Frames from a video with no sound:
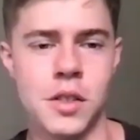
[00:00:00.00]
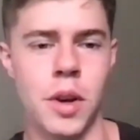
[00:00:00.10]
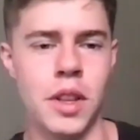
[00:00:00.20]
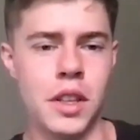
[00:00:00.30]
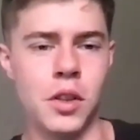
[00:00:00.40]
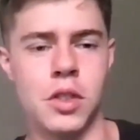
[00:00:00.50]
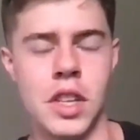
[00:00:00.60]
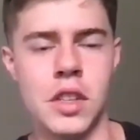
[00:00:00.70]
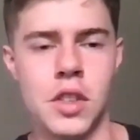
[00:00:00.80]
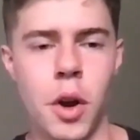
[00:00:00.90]
as well, and you
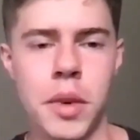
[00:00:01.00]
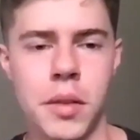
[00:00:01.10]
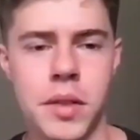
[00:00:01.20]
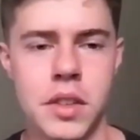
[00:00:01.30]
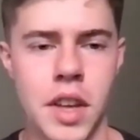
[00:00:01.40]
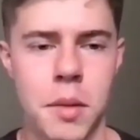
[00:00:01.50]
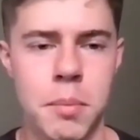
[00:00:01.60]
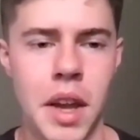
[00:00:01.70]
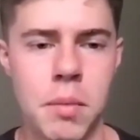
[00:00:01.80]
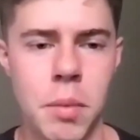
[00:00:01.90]
see so many of these like
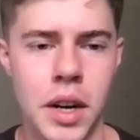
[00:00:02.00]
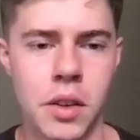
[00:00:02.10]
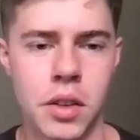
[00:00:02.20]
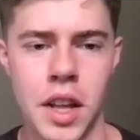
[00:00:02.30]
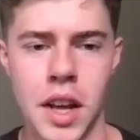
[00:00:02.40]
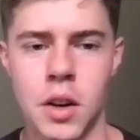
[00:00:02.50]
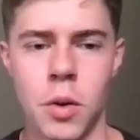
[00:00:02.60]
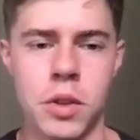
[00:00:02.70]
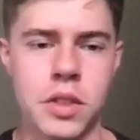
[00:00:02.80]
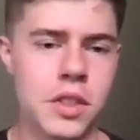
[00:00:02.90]
make money online
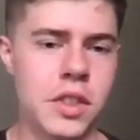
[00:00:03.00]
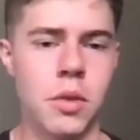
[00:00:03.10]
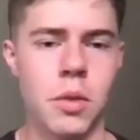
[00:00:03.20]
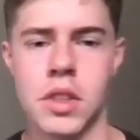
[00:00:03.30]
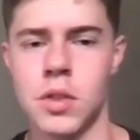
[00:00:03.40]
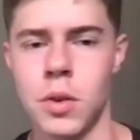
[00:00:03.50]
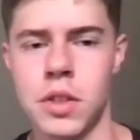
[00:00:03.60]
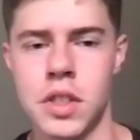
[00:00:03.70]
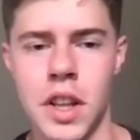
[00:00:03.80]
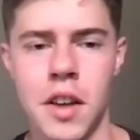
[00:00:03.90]
courses and all this sort
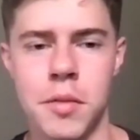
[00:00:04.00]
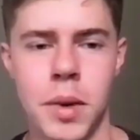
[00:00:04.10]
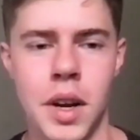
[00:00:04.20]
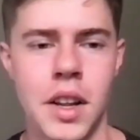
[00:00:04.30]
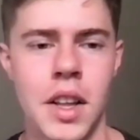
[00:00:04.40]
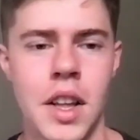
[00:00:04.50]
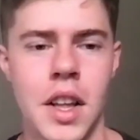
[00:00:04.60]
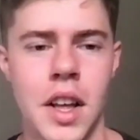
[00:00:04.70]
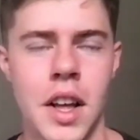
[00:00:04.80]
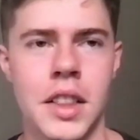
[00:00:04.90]
of stuff. But
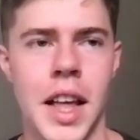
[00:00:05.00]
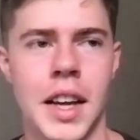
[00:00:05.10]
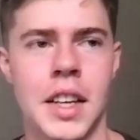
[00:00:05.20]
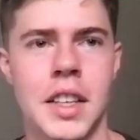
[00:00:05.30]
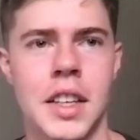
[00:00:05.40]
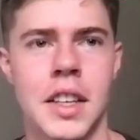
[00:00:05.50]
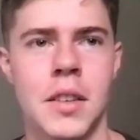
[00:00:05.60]
like, yeah,